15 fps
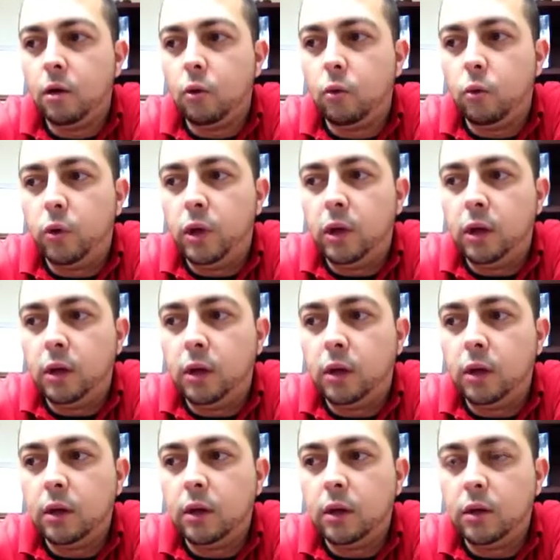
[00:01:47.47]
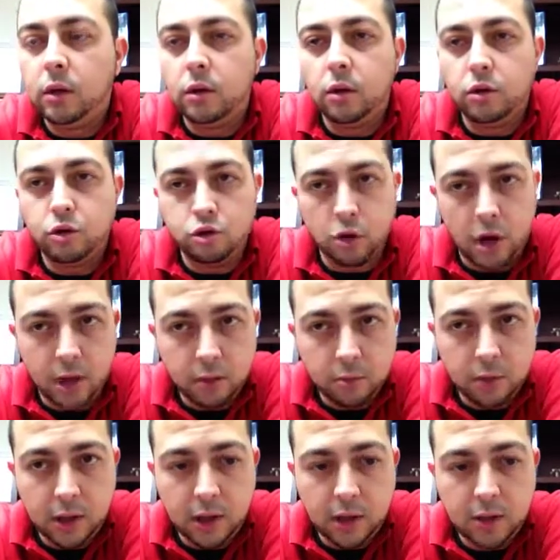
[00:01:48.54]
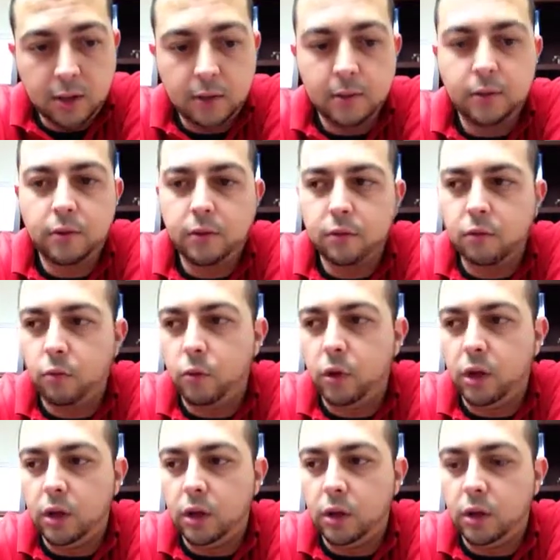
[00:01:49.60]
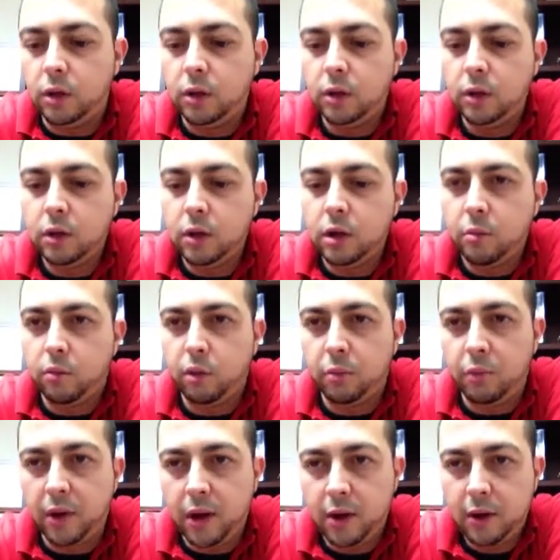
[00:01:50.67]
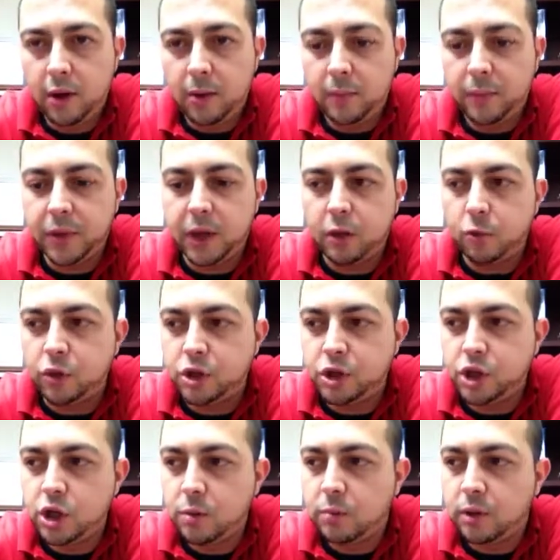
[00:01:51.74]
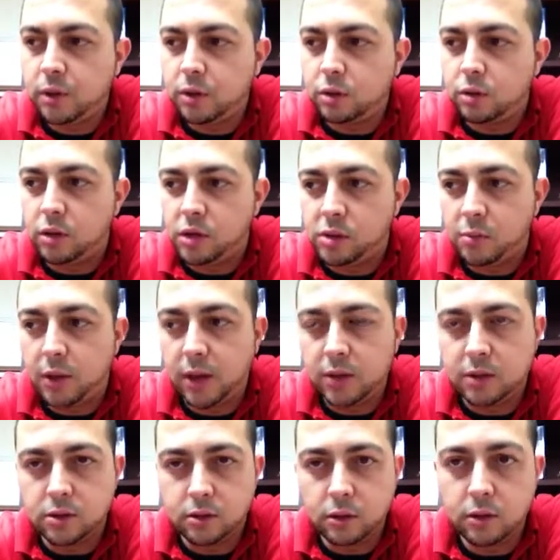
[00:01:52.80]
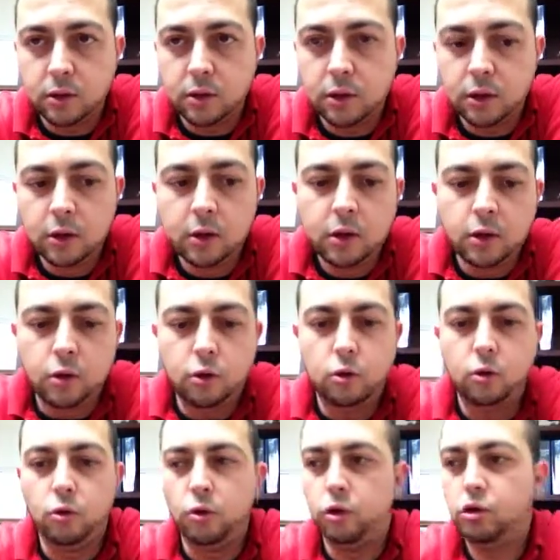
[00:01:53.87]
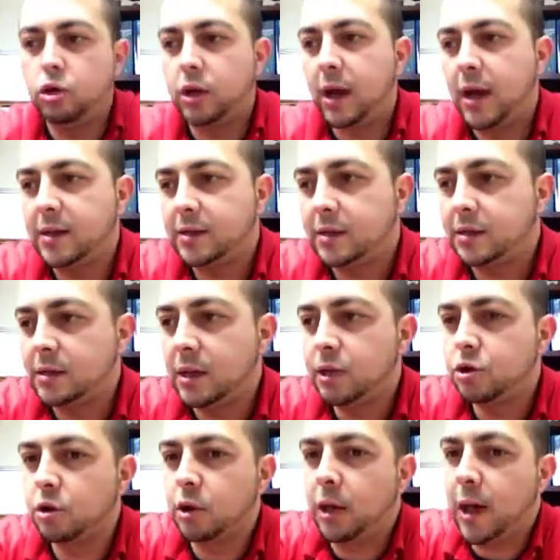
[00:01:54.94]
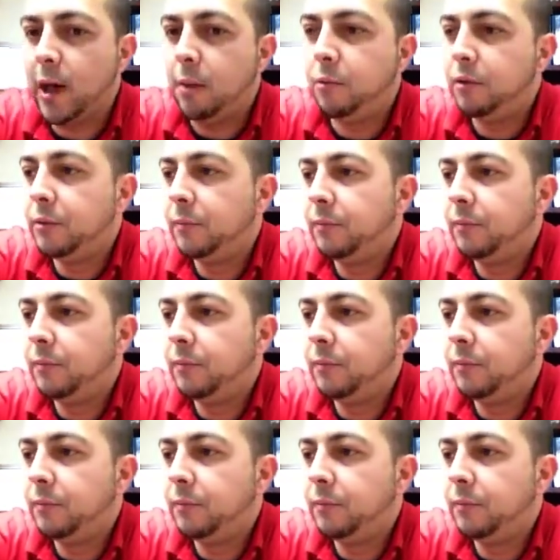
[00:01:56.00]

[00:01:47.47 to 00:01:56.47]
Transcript: We draw the blood, we prepare it, and we ship it to the sponsor, who usually has a central lab